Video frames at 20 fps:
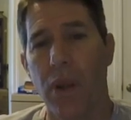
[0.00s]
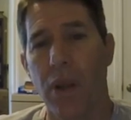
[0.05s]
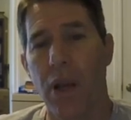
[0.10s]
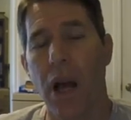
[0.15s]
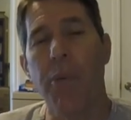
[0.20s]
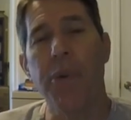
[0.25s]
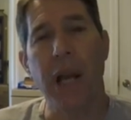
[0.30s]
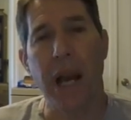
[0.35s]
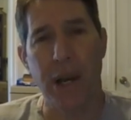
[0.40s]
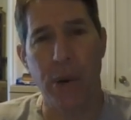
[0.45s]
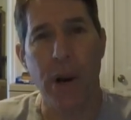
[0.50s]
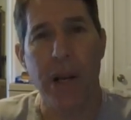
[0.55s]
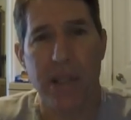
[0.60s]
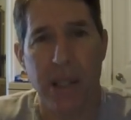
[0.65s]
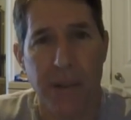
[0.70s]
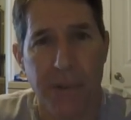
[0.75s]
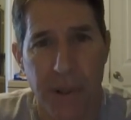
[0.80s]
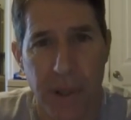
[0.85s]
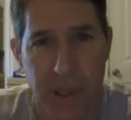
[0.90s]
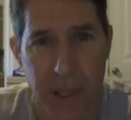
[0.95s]
I'm
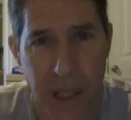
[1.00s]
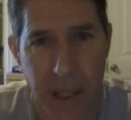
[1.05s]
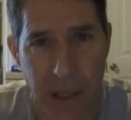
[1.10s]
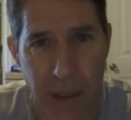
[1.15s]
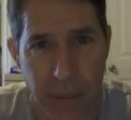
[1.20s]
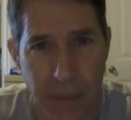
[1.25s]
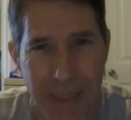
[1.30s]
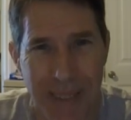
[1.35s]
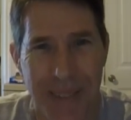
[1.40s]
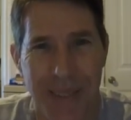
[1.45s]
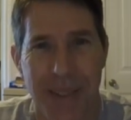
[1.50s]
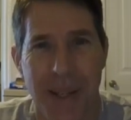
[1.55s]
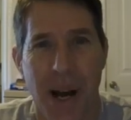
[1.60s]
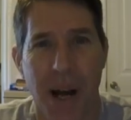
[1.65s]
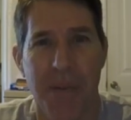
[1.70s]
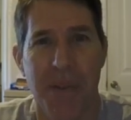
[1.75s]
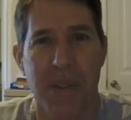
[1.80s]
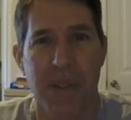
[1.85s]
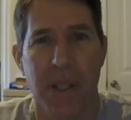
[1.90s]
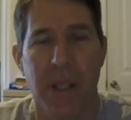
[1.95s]
digressing for a second,
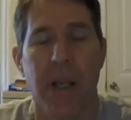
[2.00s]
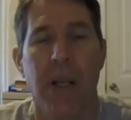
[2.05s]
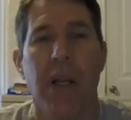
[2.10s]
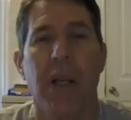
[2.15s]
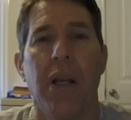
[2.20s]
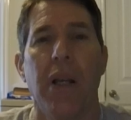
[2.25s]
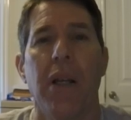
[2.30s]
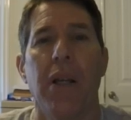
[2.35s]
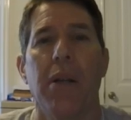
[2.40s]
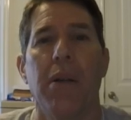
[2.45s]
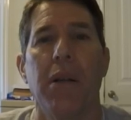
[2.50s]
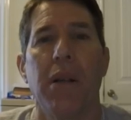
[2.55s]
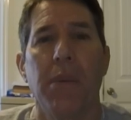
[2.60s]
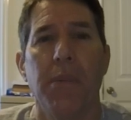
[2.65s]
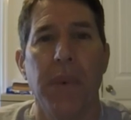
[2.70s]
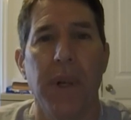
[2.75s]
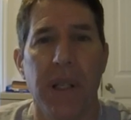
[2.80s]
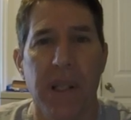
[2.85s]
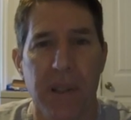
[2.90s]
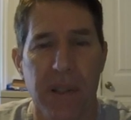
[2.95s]
obviously,
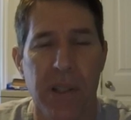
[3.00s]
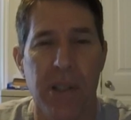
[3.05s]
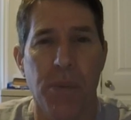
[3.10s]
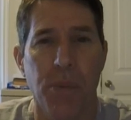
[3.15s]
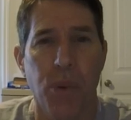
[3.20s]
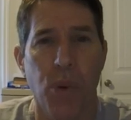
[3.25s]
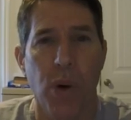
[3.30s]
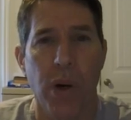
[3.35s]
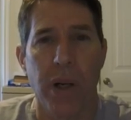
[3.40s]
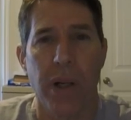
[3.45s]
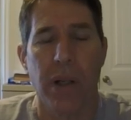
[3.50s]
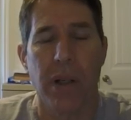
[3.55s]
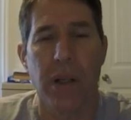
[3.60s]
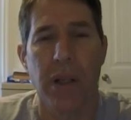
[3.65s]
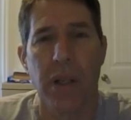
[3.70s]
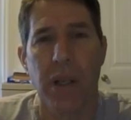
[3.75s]
but this is important.